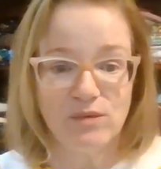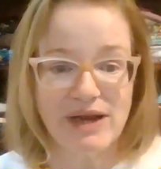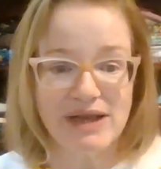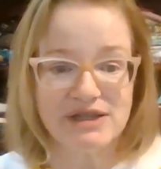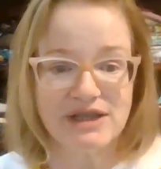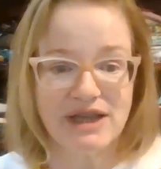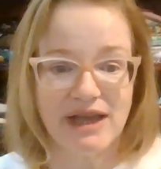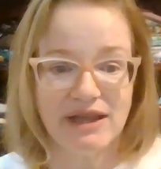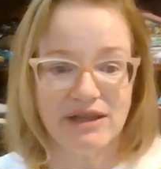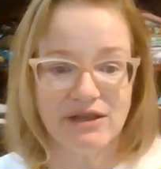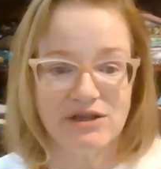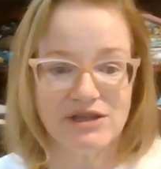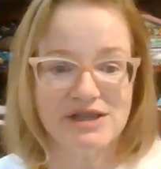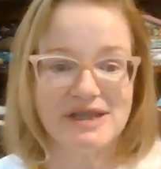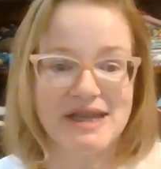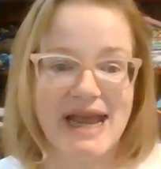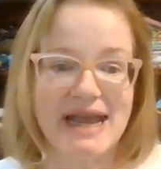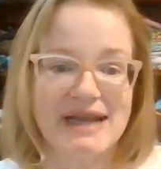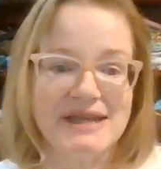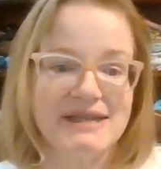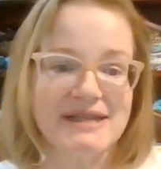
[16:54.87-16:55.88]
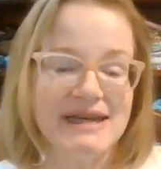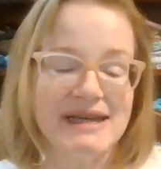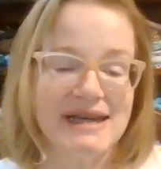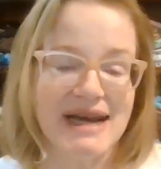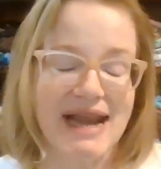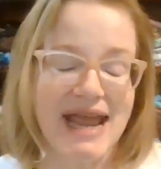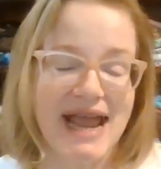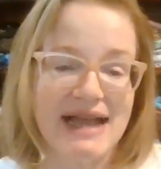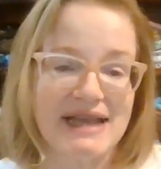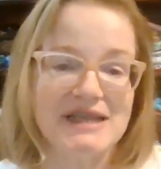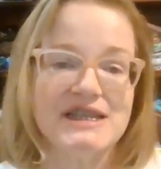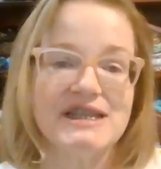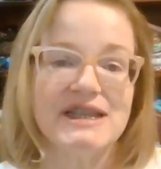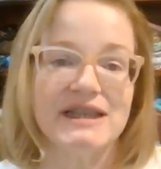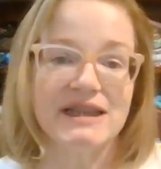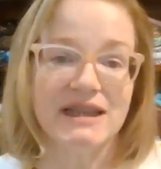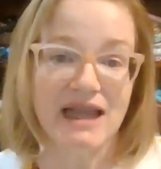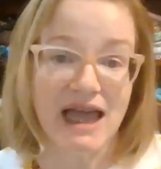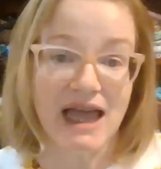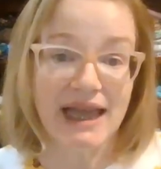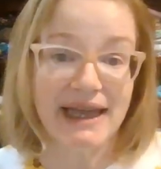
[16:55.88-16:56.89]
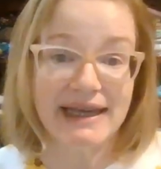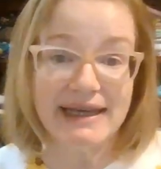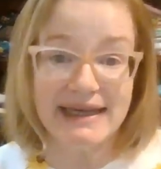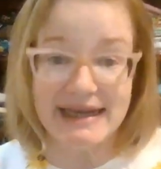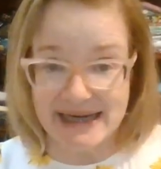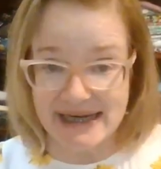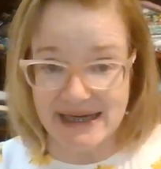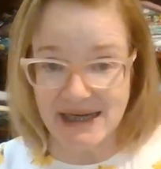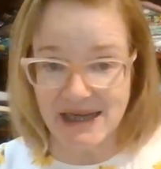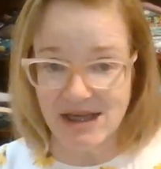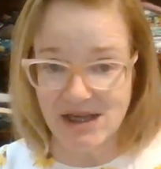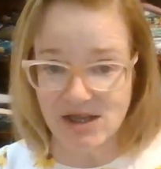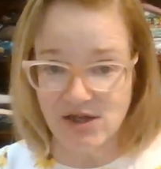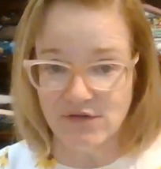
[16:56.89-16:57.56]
rust colored satin as the lining